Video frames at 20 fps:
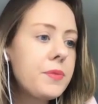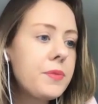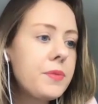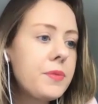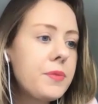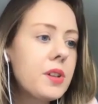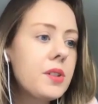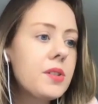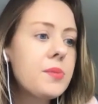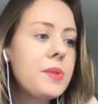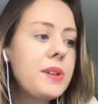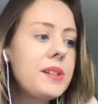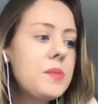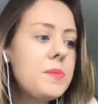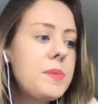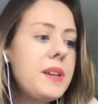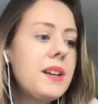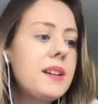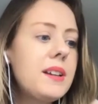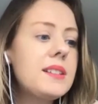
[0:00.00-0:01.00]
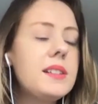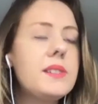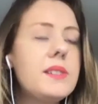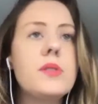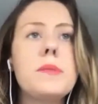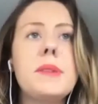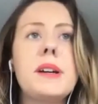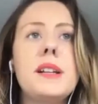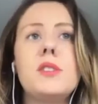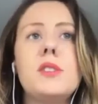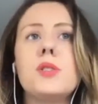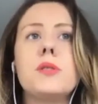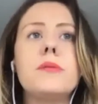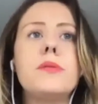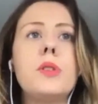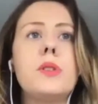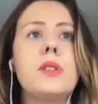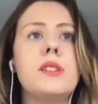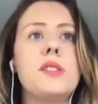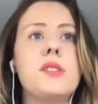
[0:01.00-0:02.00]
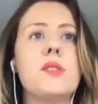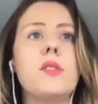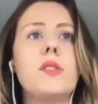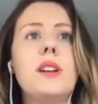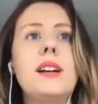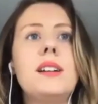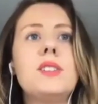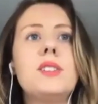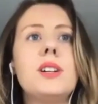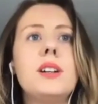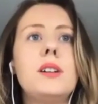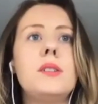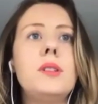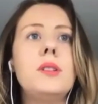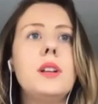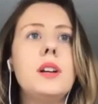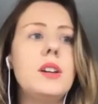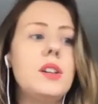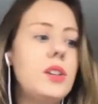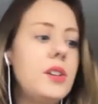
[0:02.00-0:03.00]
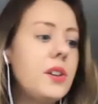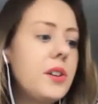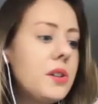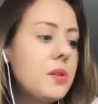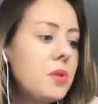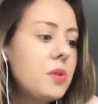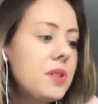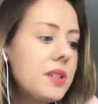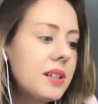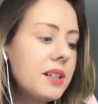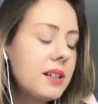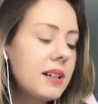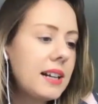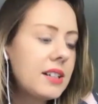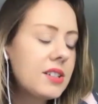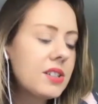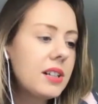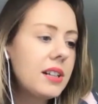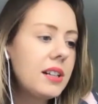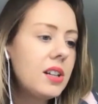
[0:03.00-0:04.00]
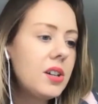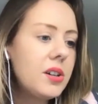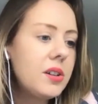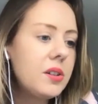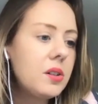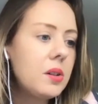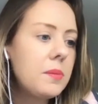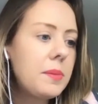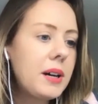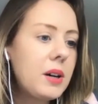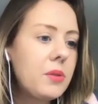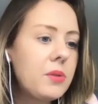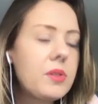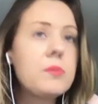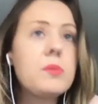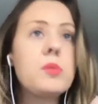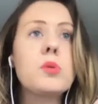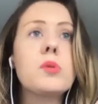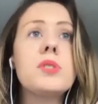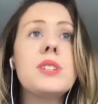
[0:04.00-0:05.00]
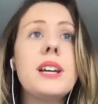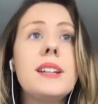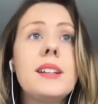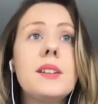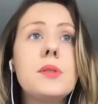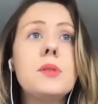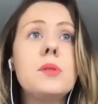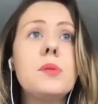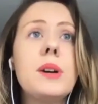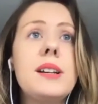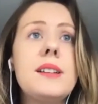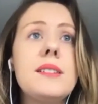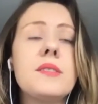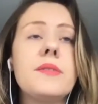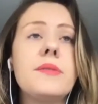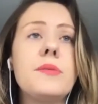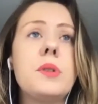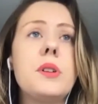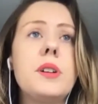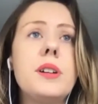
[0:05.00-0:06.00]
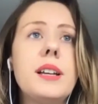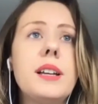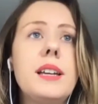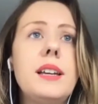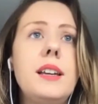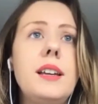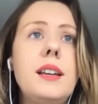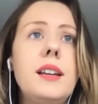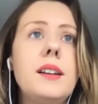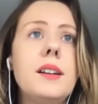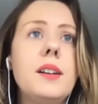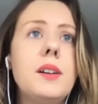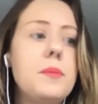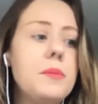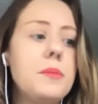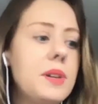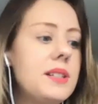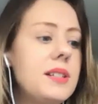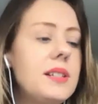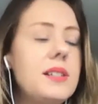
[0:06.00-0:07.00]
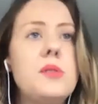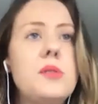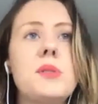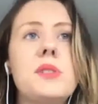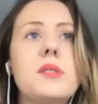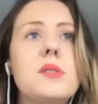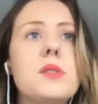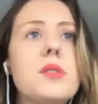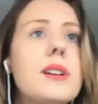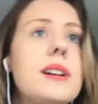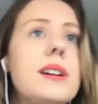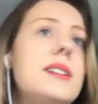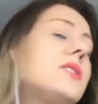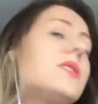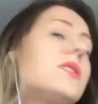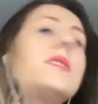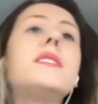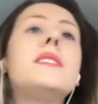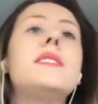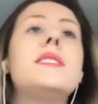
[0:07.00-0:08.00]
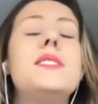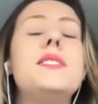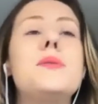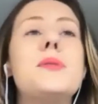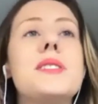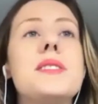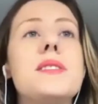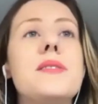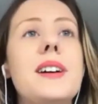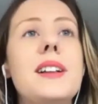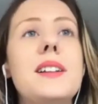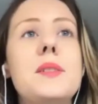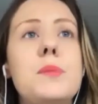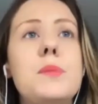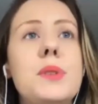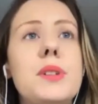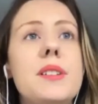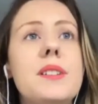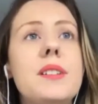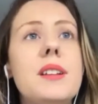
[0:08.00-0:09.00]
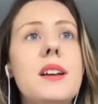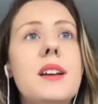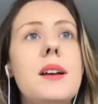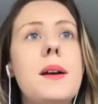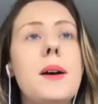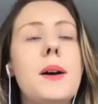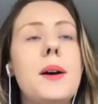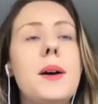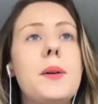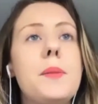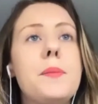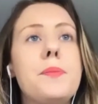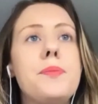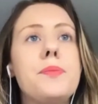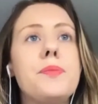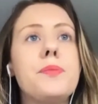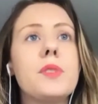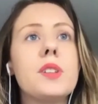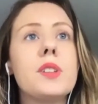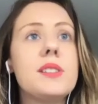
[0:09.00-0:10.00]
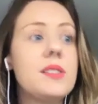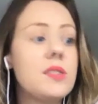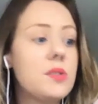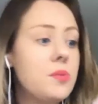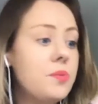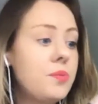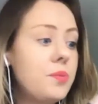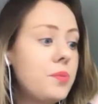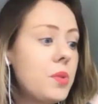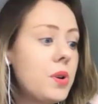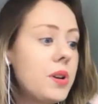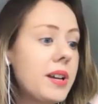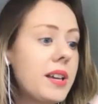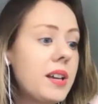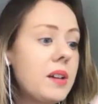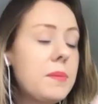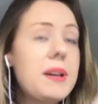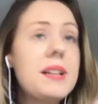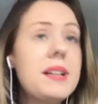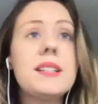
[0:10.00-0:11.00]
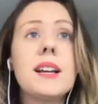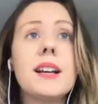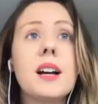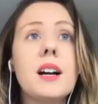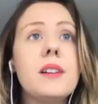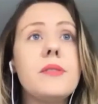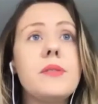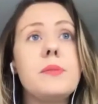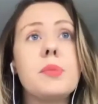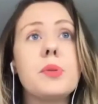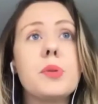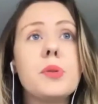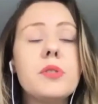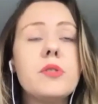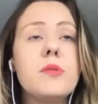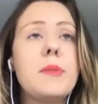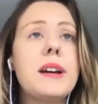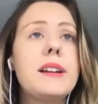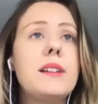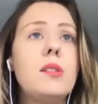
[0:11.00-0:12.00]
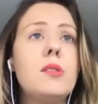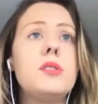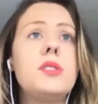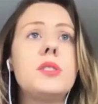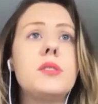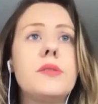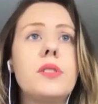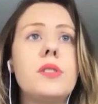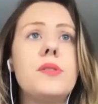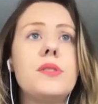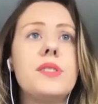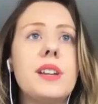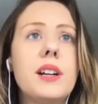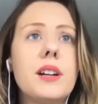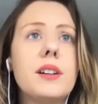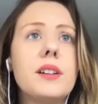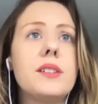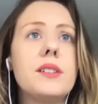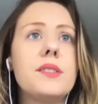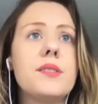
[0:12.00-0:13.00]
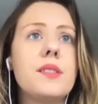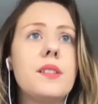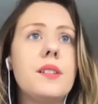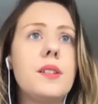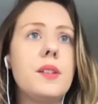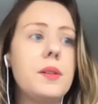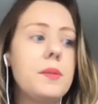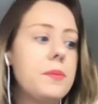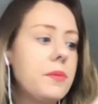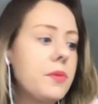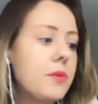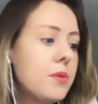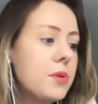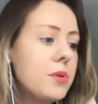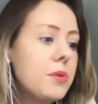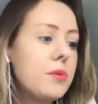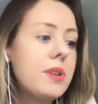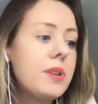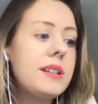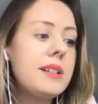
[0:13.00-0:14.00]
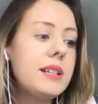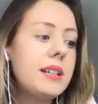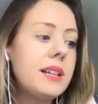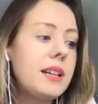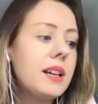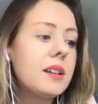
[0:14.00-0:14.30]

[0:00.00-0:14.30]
as well as being a delivery manager and focusing on agile, you're going to want to actually learn about the more technical ways of working, continuous integration, continuous development. Since working at Maytech, I've improved my knowledge of those areas through reading